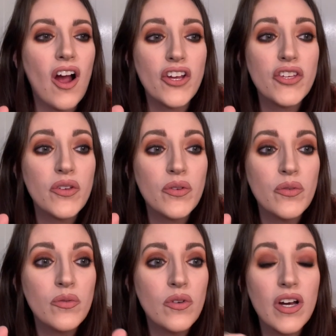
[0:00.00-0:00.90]
Are
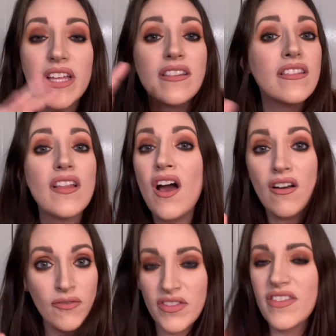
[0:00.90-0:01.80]
you in love
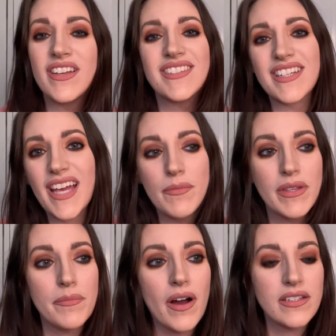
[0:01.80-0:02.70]
with the things that came in the
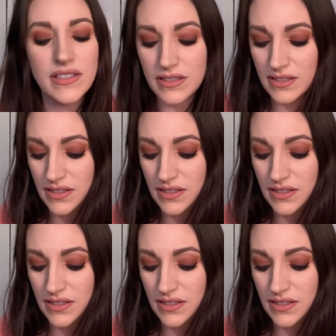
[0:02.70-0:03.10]
boxes?